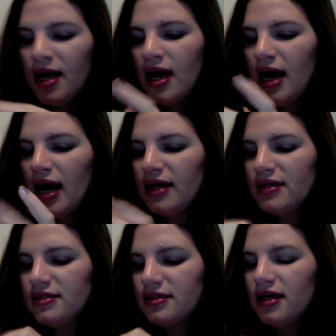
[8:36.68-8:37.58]

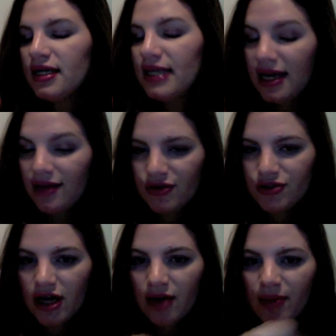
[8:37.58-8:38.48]
And again, if you
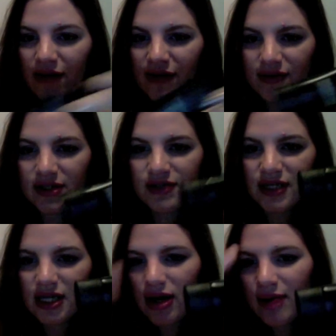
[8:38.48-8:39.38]
saw my favorites
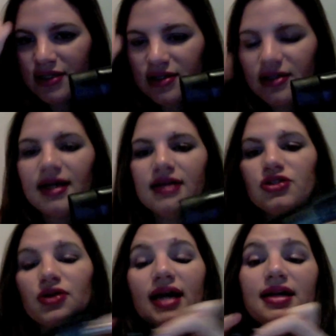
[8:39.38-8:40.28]
video, I mentioned that I had
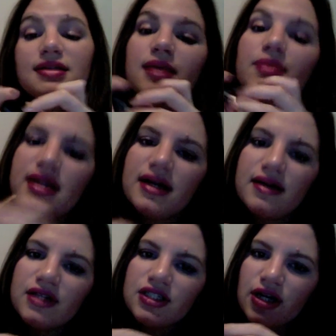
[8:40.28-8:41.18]
tried a sample that I got
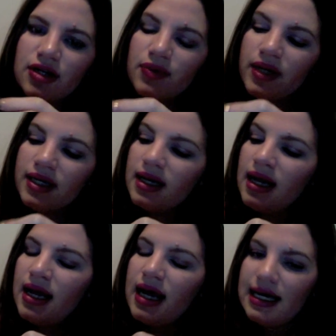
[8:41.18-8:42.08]
of the Tarte one,
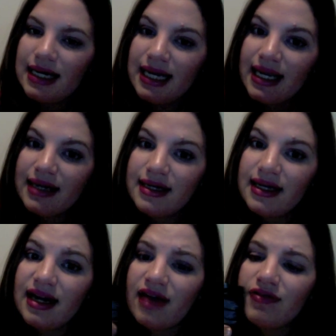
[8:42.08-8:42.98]
and I hated it.
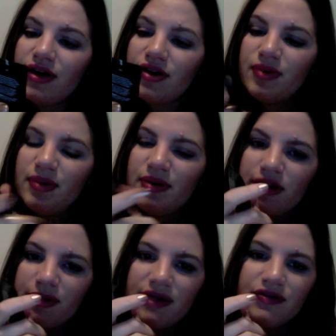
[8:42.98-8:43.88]
And every other BB
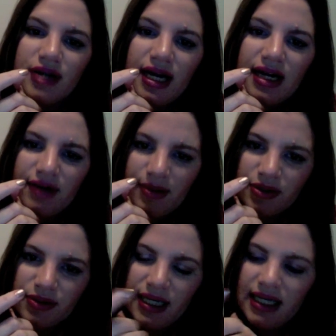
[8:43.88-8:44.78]
cream that I've tried, I've
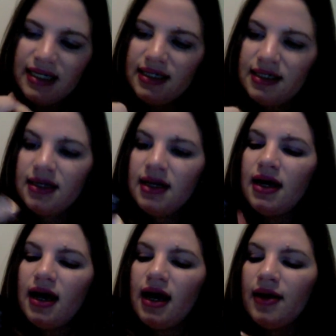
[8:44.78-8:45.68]
absolutely hated.
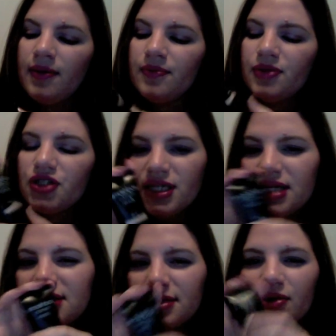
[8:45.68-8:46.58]
But she
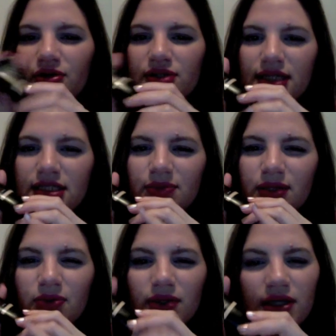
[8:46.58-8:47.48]
has similar skin to me,
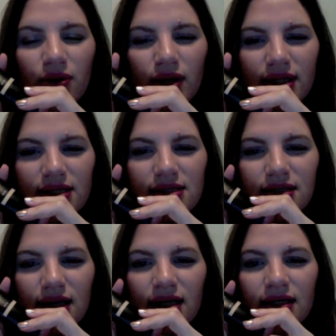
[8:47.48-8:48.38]
a really oily
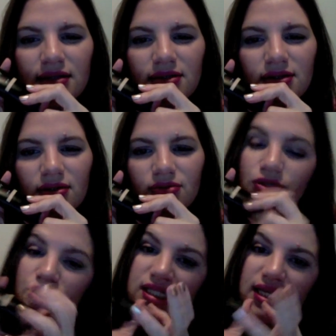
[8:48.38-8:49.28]
skin, or so
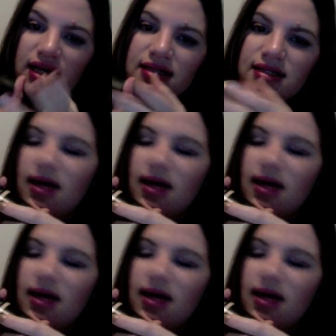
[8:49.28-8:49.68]
she says.